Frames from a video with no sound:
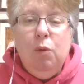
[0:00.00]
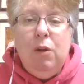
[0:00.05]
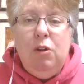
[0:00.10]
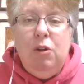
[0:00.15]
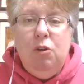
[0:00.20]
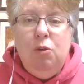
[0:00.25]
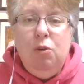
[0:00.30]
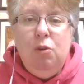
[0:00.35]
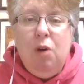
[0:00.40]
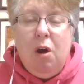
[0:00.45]

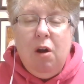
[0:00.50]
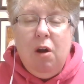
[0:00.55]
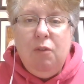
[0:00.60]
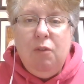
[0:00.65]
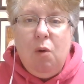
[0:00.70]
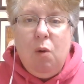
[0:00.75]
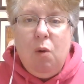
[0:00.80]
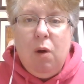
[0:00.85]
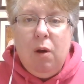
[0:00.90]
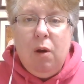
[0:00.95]
renewed
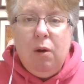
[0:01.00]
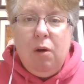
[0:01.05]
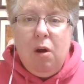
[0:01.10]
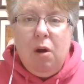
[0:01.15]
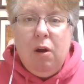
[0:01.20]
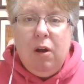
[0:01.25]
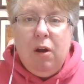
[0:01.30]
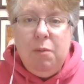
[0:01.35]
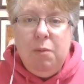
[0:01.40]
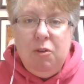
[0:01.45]

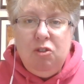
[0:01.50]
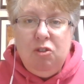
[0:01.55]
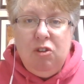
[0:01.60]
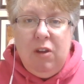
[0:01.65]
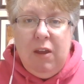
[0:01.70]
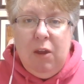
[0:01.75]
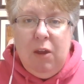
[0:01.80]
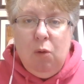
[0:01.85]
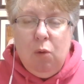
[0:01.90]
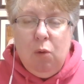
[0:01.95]
our
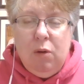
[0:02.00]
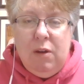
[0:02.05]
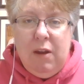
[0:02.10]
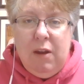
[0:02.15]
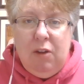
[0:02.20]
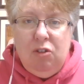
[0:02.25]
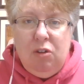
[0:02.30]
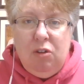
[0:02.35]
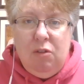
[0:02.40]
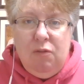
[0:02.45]
commissioning and
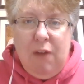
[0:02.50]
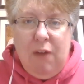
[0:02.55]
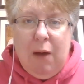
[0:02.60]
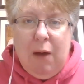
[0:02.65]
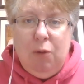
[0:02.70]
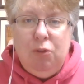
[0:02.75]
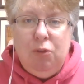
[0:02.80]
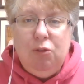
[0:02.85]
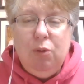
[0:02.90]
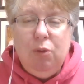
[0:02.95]
ordination
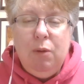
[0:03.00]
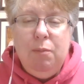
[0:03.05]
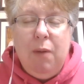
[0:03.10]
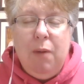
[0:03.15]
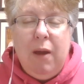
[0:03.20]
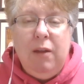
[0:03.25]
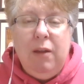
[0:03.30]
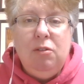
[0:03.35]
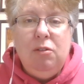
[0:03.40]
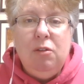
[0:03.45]
vows to
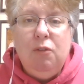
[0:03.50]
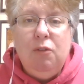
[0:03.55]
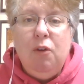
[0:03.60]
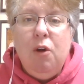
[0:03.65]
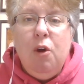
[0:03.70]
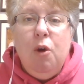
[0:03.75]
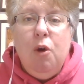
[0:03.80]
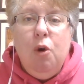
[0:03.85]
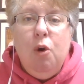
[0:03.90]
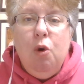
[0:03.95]
remind us of
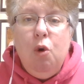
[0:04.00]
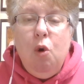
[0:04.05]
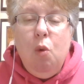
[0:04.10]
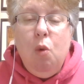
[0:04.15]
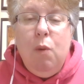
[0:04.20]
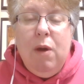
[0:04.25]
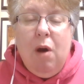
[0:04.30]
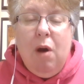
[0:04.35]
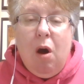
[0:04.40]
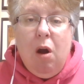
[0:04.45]

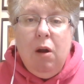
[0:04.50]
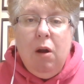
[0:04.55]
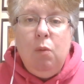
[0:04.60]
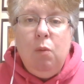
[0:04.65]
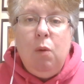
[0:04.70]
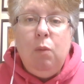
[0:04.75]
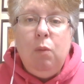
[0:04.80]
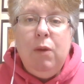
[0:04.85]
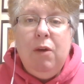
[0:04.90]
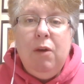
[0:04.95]
who we are
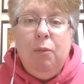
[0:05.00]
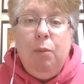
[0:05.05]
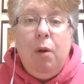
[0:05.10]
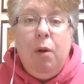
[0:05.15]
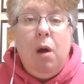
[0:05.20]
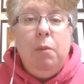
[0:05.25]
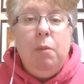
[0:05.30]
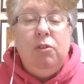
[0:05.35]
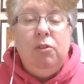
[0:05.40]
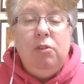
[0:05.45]
and what we have
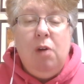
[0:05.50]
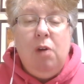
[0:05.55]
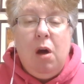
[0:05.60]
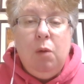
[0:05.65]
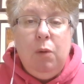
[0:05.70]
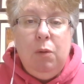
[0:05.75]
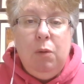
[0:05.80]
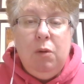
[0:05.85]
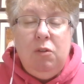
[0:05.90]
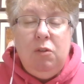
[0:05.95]
promised
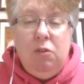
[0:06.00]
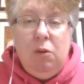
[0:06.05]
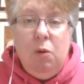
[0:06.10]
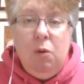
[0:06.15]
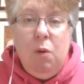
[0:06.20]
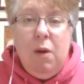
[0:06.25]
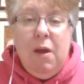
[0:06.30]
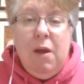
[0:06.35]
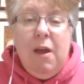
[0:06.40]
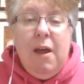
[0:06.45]
God we would
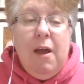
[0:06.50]
do.